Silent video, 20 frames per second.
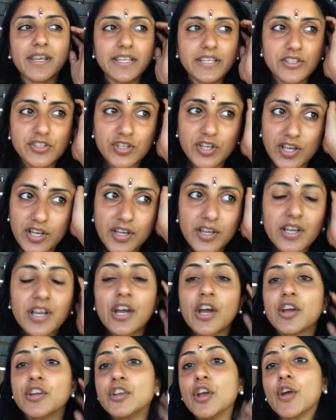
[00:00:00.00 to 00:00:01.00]
an Isha
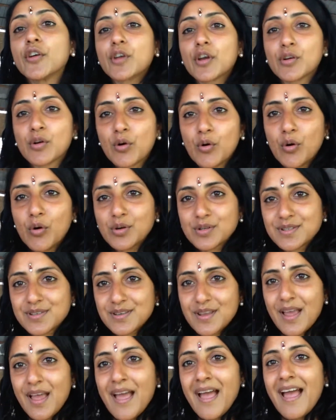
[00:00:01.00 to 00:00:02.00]
yoga course
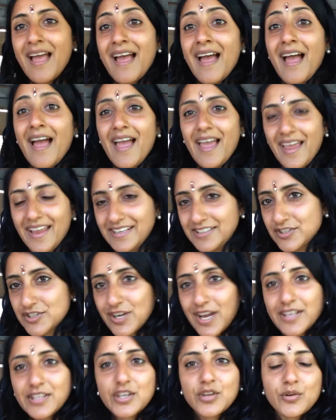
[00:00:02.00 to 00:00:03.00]
in
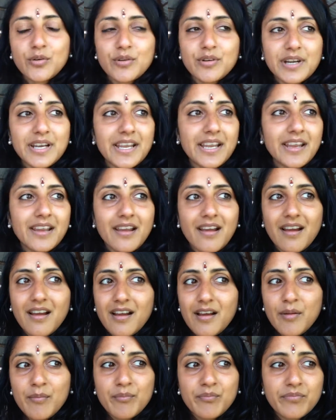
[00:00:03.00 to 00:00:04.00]
January.
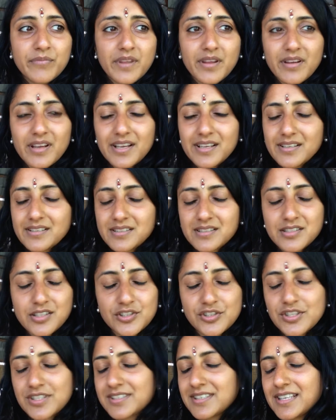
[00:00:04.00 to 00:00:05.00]
Um,
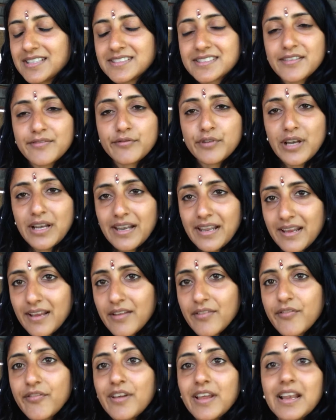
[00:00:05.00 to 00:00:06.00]
such a sense of
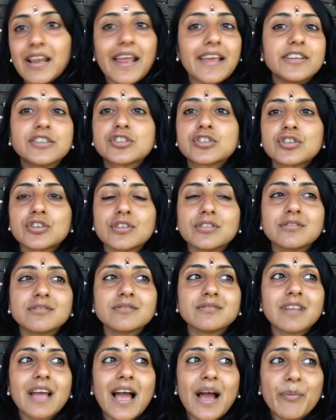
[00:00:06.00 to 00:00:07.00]
relief,
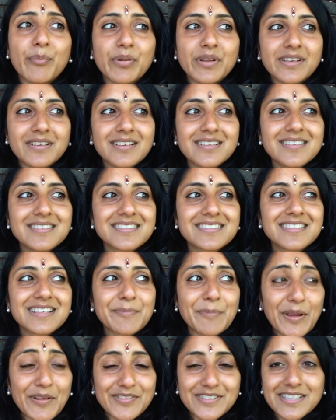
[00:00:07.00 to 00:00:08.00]
elation, happiness,
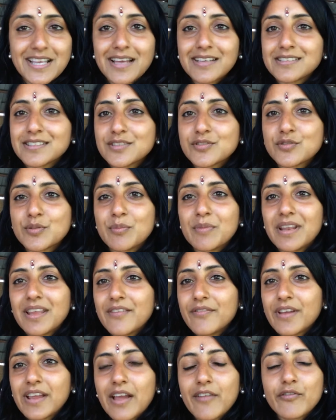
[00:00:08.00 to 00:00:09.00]
a bit of sadness from
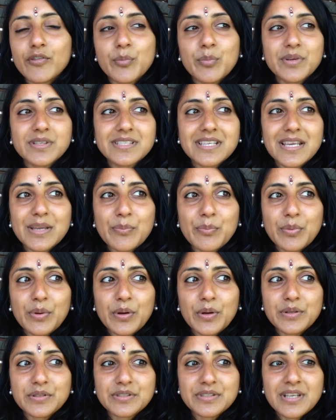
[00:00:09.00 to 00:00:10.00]
leaving everybody
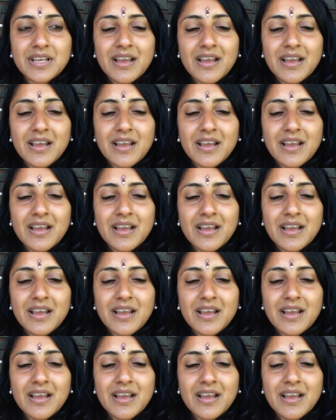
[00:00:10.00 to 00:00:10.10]
but